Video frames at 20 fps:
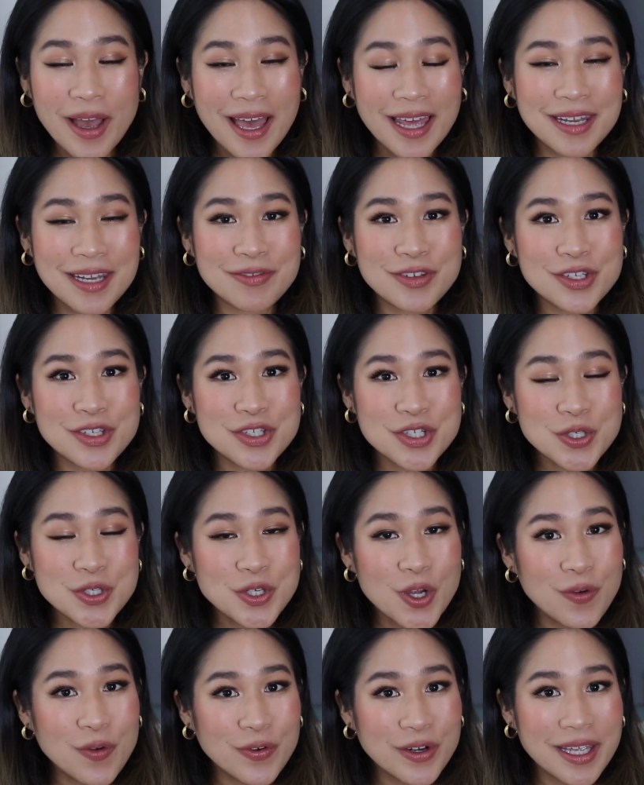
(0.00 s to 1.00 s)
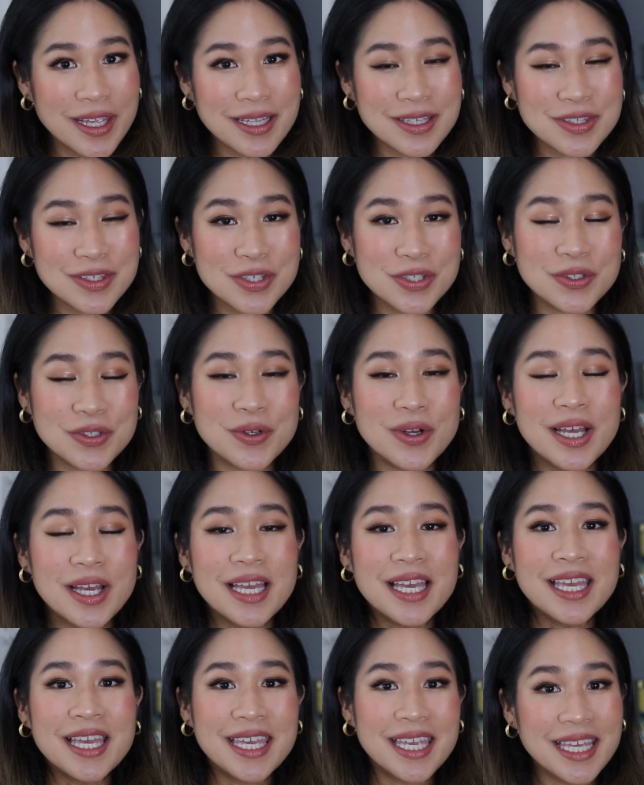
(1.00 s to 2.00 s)
and if you do, don't forget to
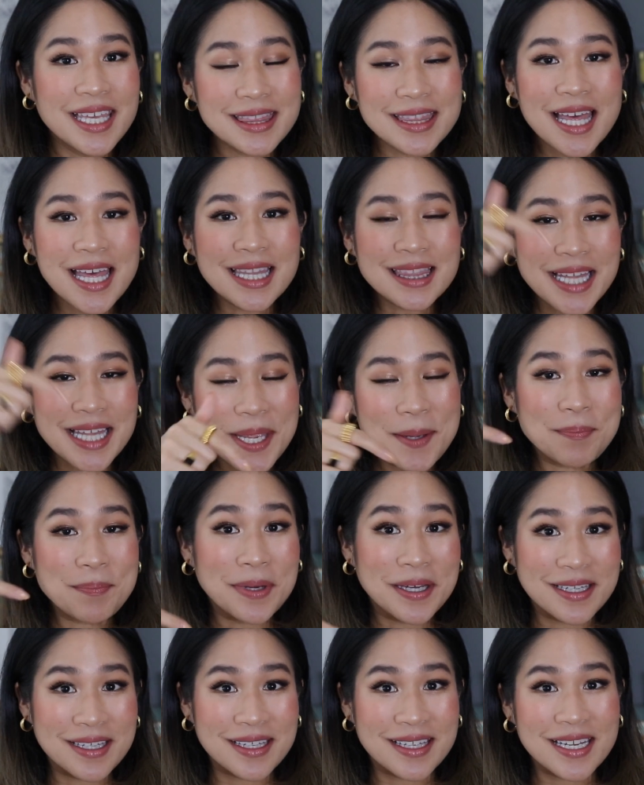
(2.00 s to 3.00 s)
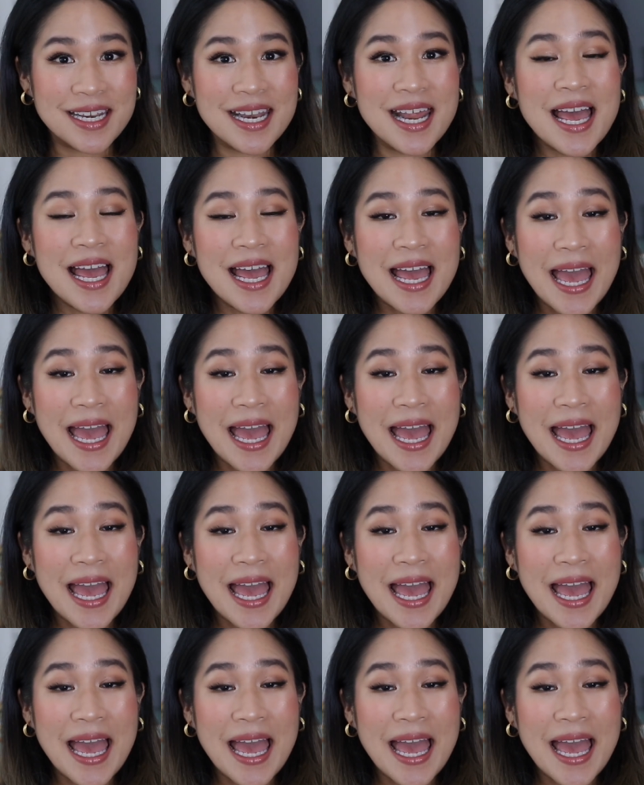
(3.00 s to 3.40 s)
hit that like button